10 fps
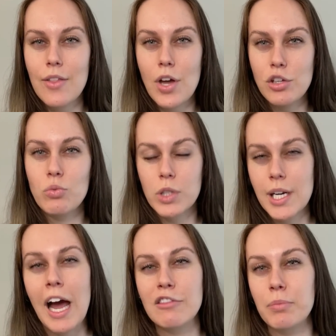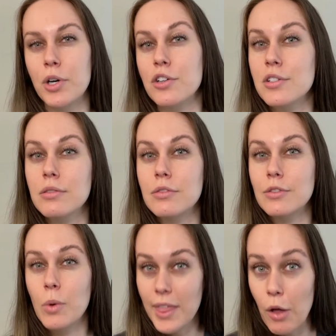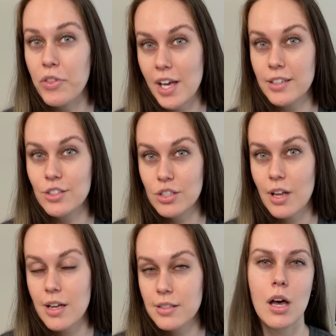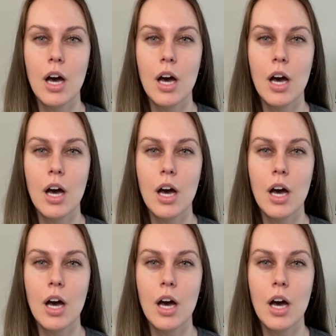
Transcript: that you wouldn't have burned without the exercise.